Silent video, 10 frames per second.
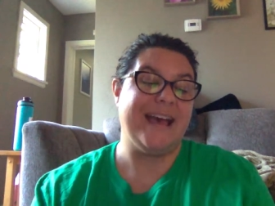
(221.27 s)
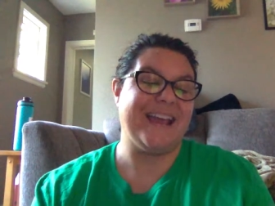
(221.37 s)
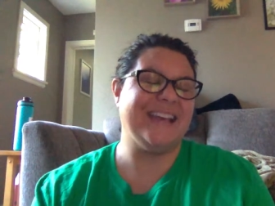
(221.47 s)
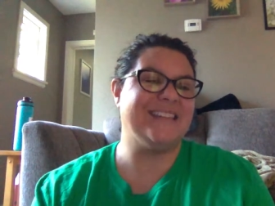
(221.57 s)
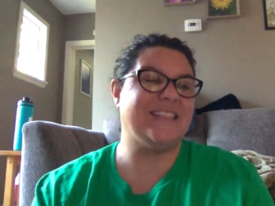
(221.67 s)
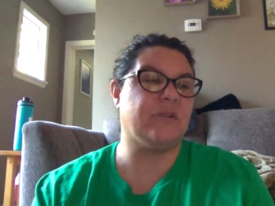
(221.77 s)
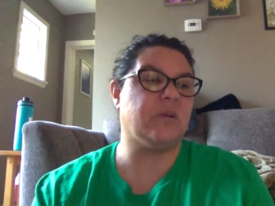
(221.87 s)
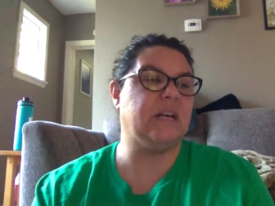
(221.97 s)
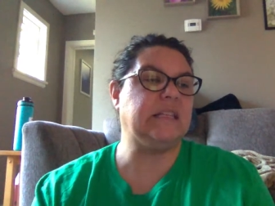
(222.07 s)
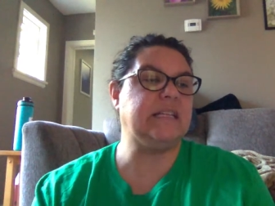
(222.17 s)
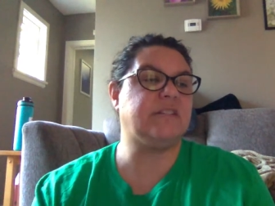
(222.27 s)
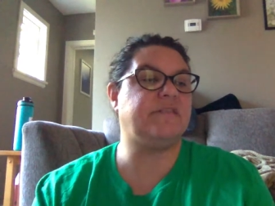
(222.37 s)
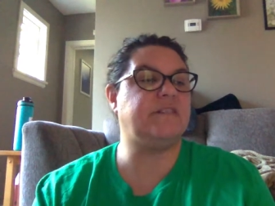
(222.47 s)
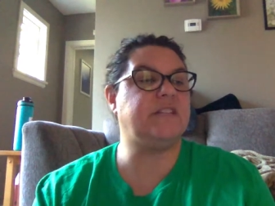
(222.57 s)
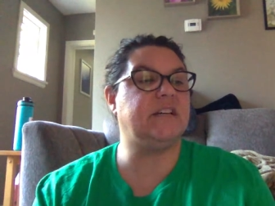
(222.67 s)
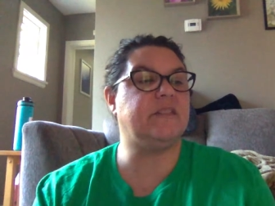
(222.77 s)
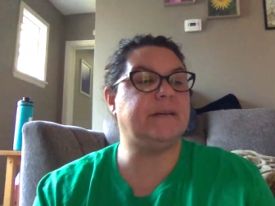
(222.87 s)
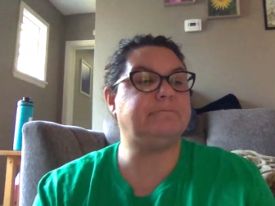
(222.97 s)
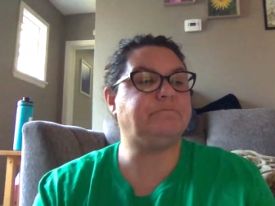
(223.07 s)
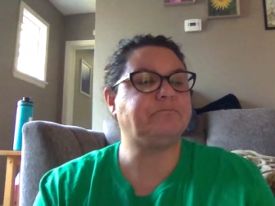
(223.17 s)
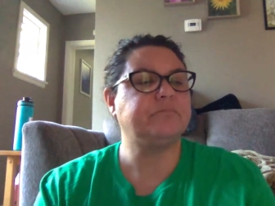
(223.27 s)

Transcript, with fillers: I guess there were at least 50 of them.